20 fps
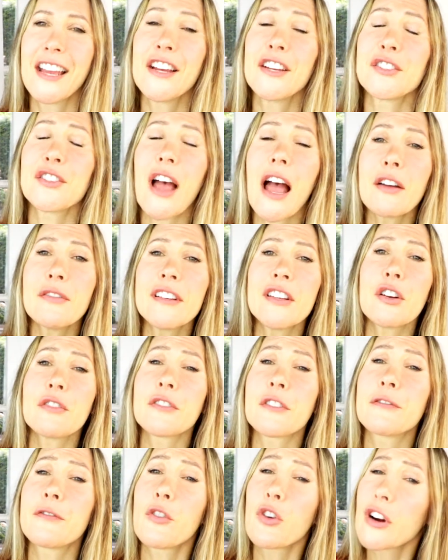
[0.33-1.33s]
So I read
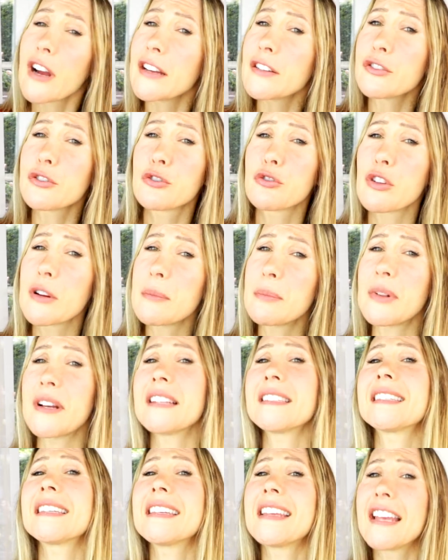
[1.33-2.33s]
over 400
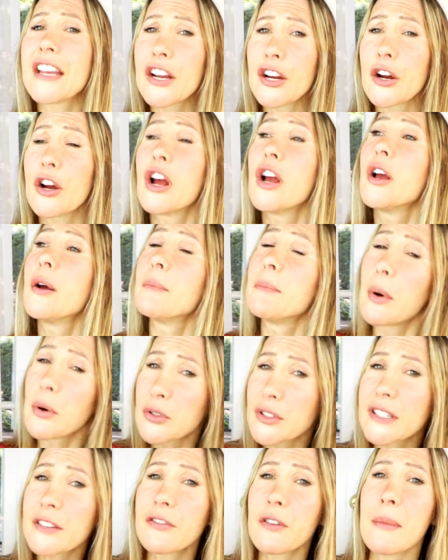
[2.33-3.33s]
screenplays a year,
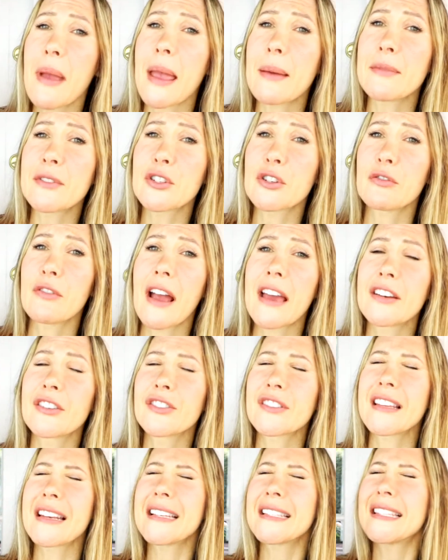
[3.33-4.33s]
mostly from amateur
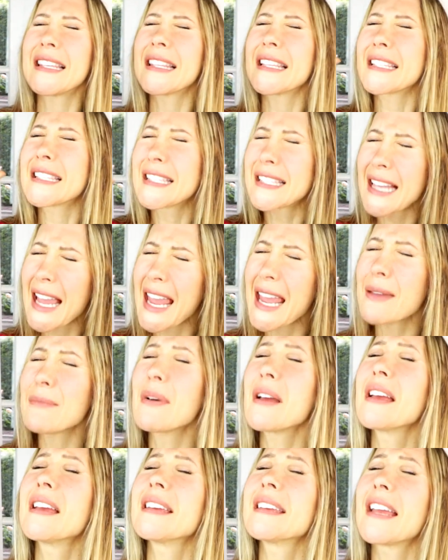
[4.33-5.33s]
writers, and I see the
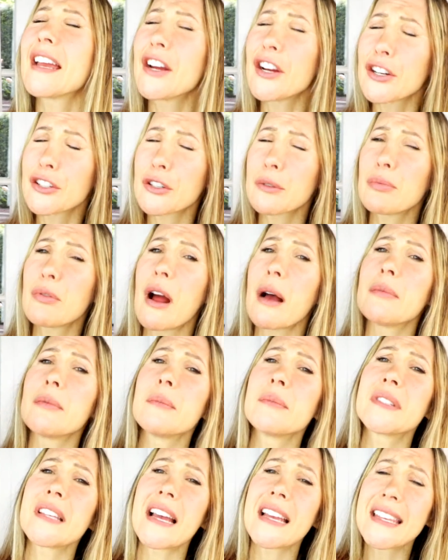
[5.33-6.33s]
same character
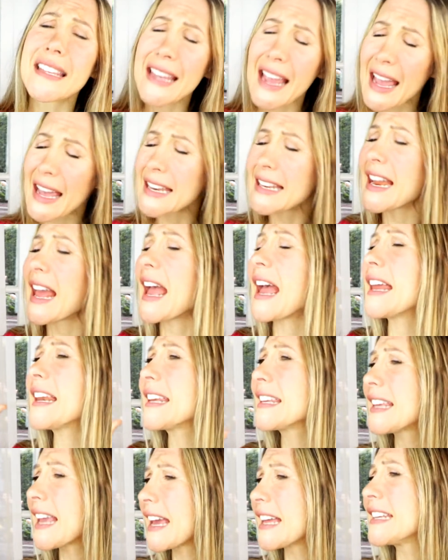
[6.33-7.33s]
problems again and
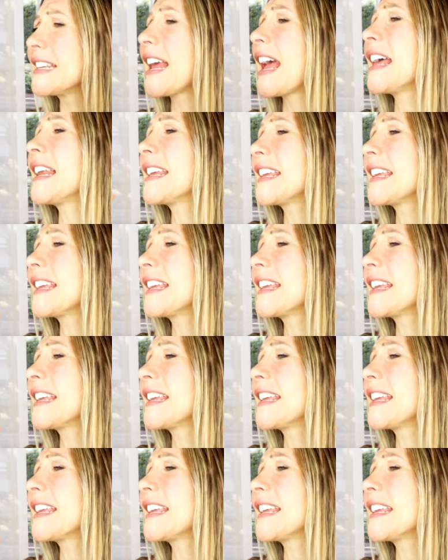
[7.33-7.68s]
again and